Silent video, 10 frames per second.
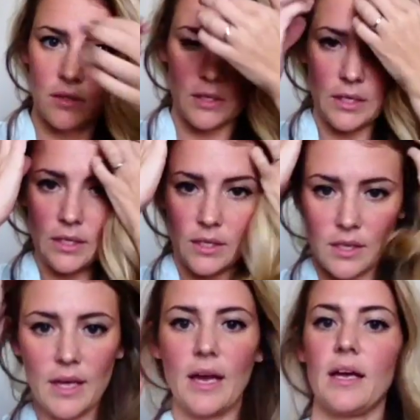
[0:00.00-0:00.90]
And
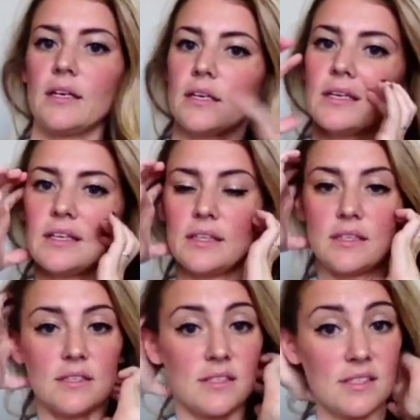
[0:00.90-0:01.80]
that
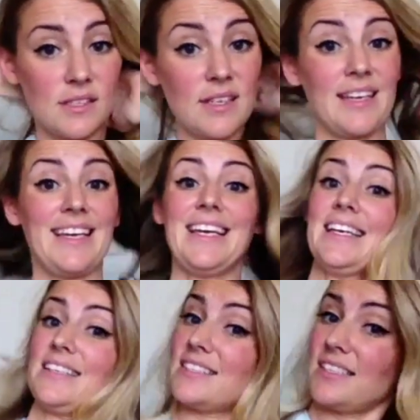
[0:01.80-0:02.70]
is
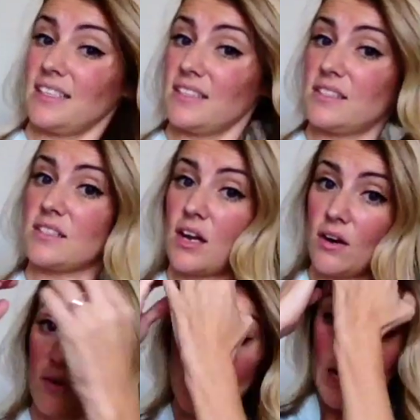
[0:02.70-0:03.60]
it.
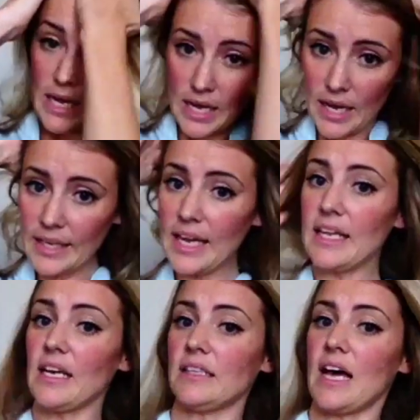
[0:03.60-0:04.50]
So
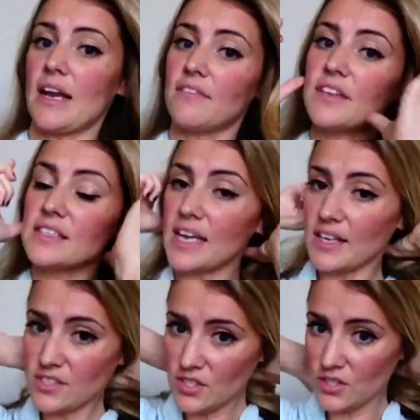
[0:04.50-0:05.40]
again, a lot of this
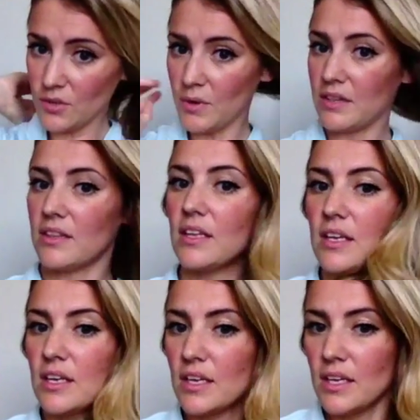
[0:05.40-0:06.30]
has to do with
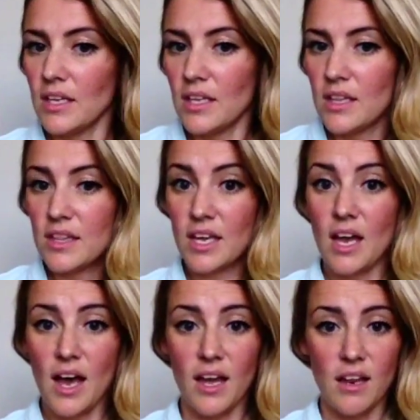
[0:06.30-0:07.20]
the
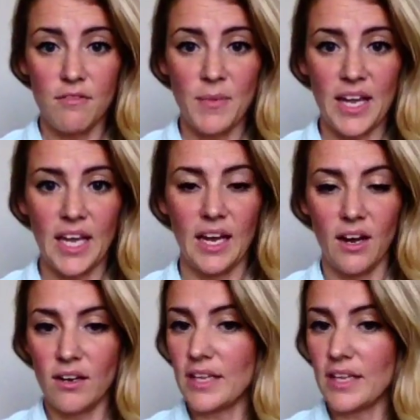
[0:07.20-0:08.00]
cut of my hair.